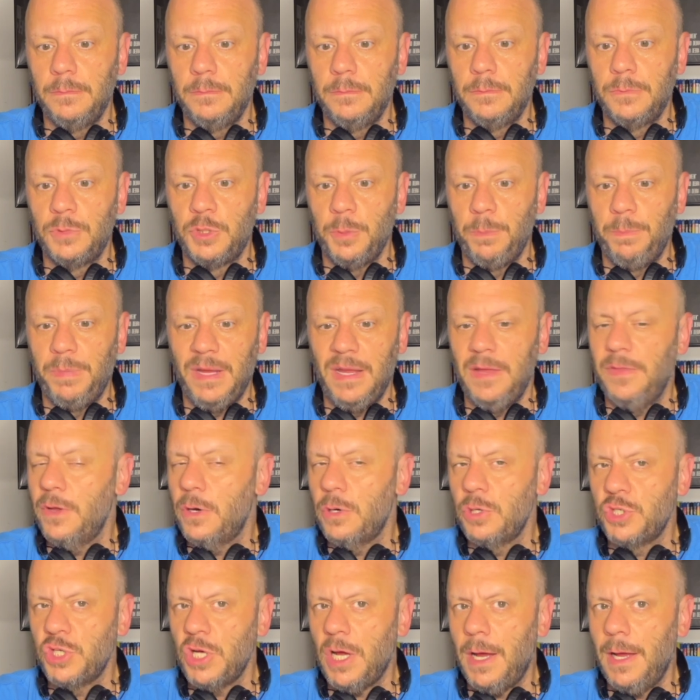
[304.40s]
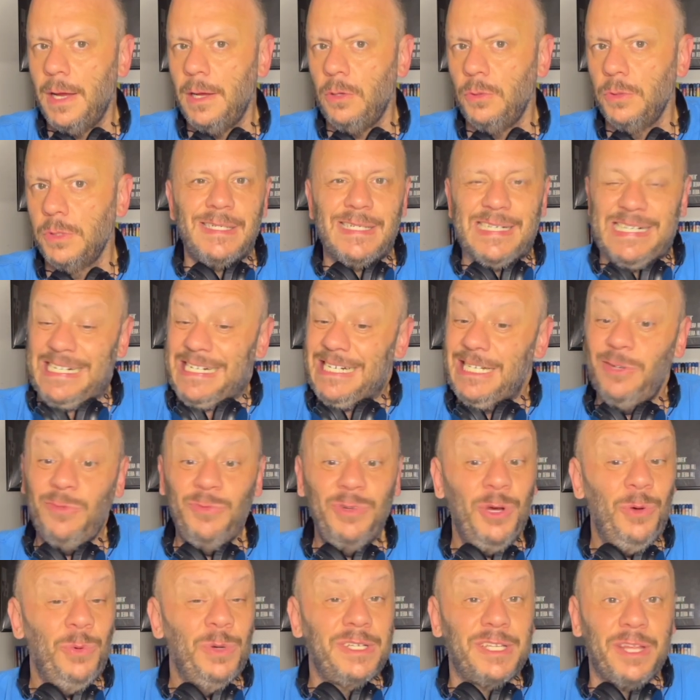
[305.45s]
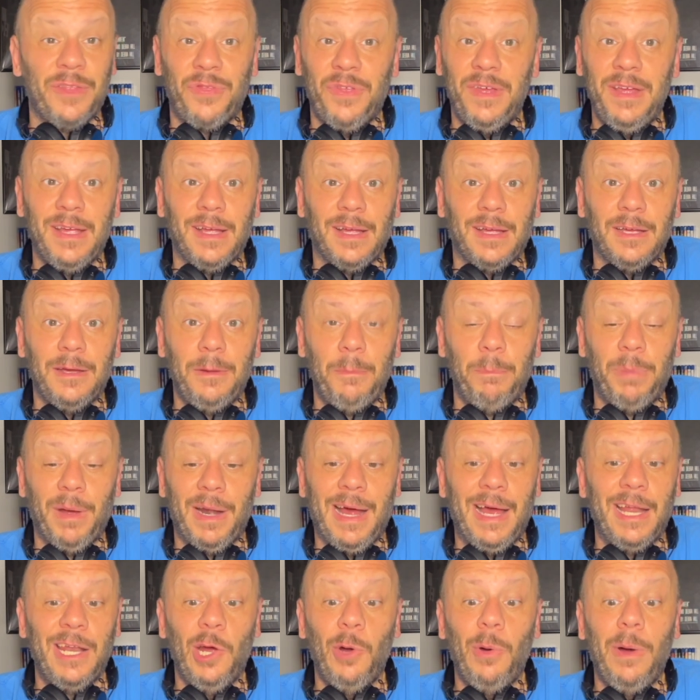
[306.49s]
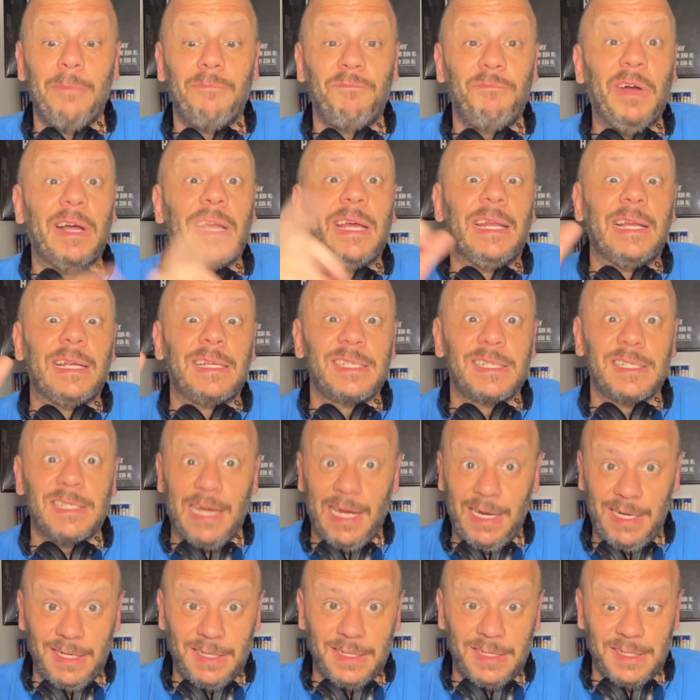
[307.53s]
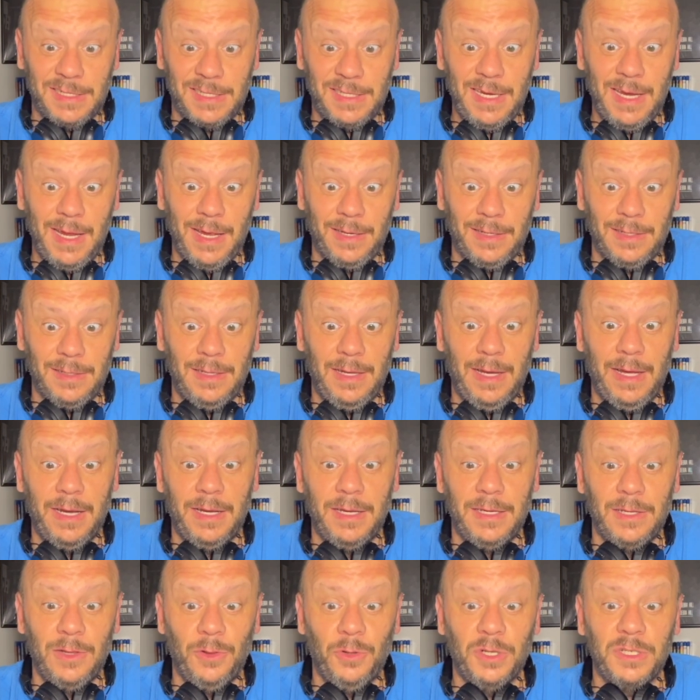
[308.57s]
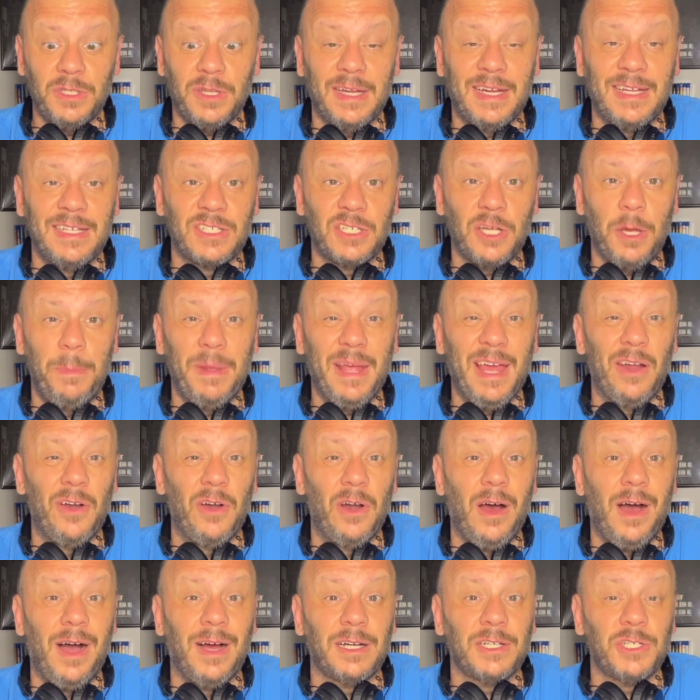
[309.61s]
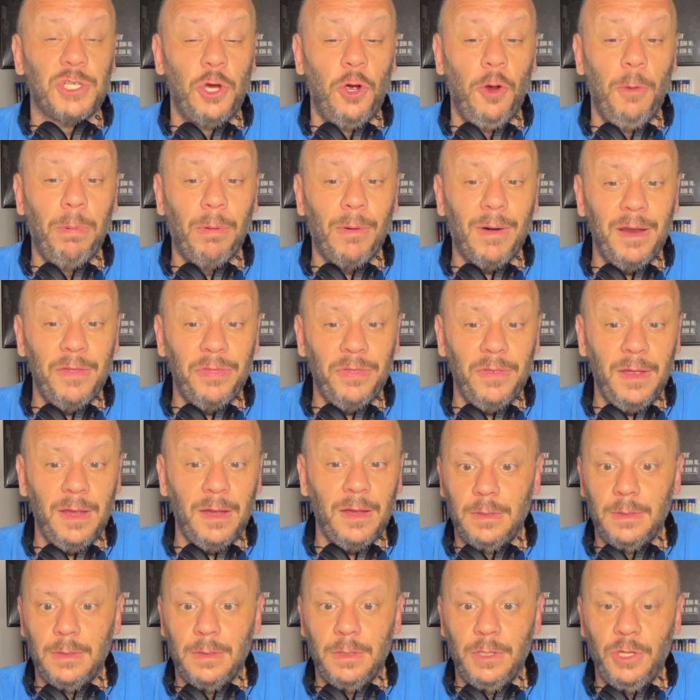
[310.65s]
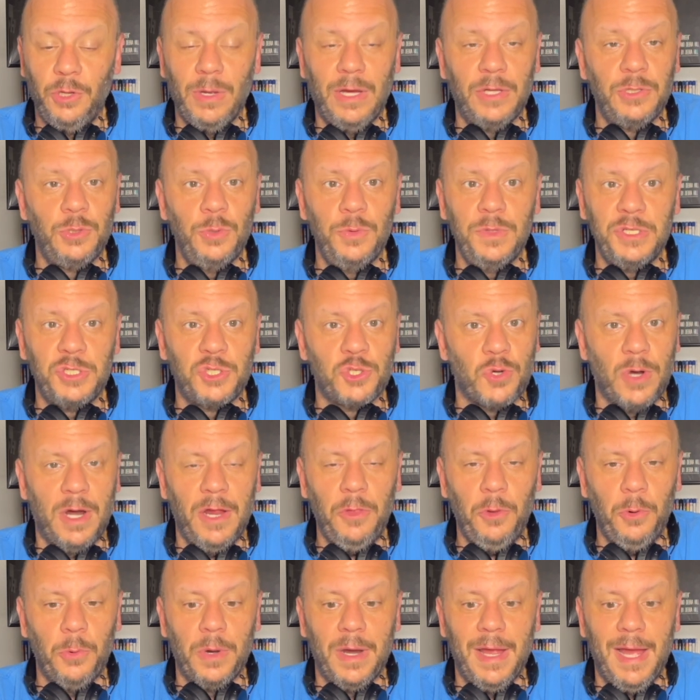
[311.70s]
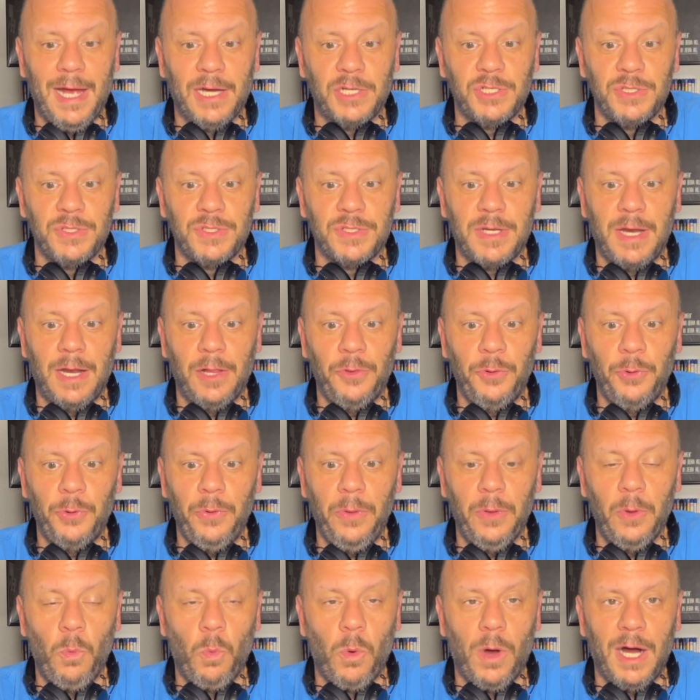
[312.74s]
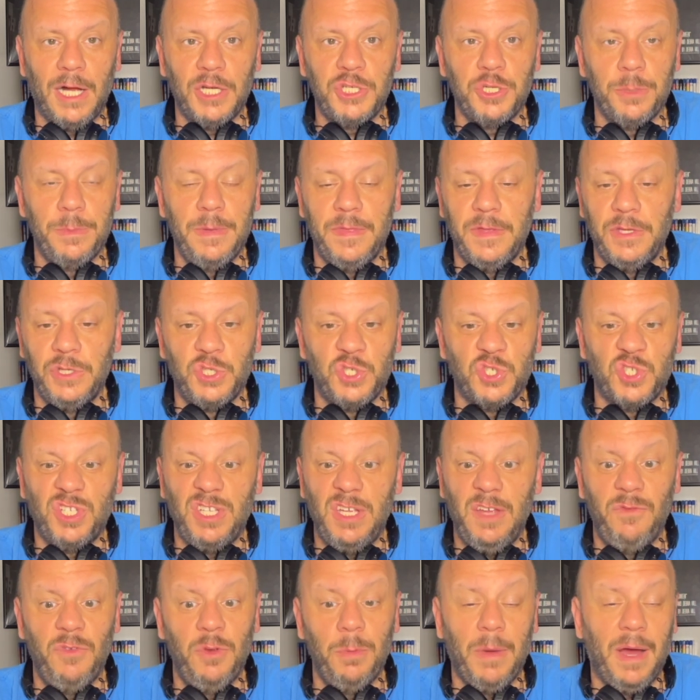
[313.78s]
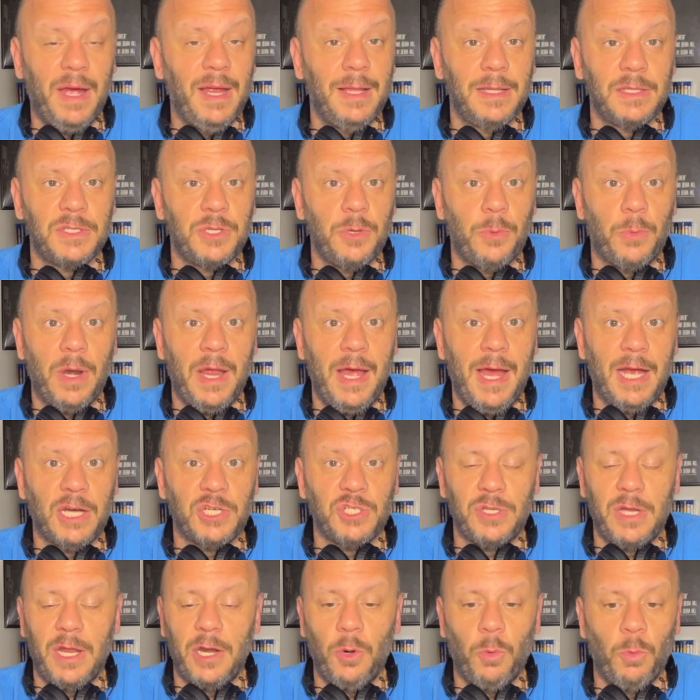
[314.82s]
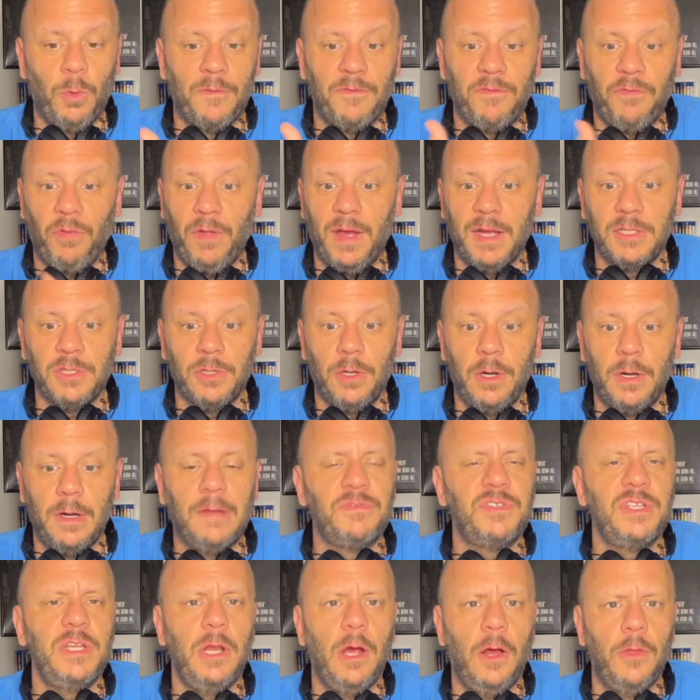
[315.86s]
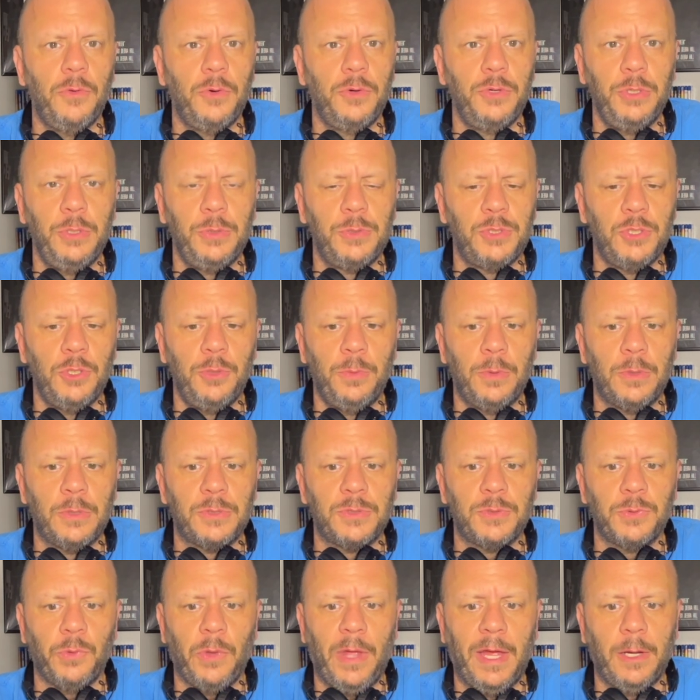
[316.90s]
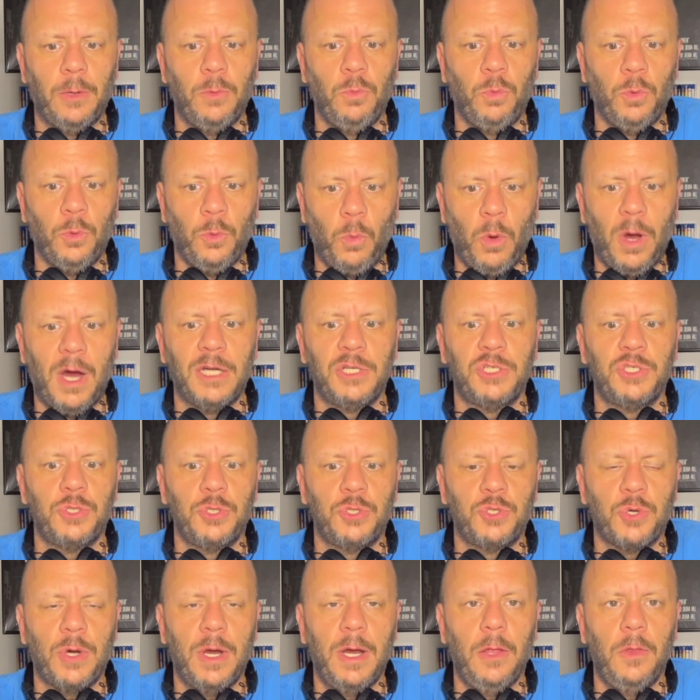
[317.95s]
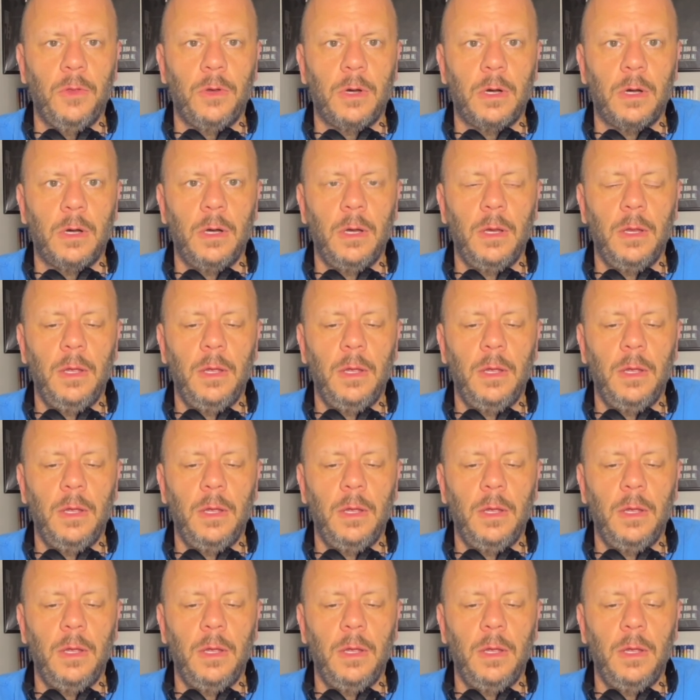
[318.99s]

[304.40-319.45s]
to be their child. I don't know what to think, but I know I'm fucking excited to see it. And it looked like it's coming out in October, I think. You know, I do these trailer reactions and I literally watch them and then just give you my instant reaction. I don't reflect on it. I've seen other YouTubers like will watch the trailer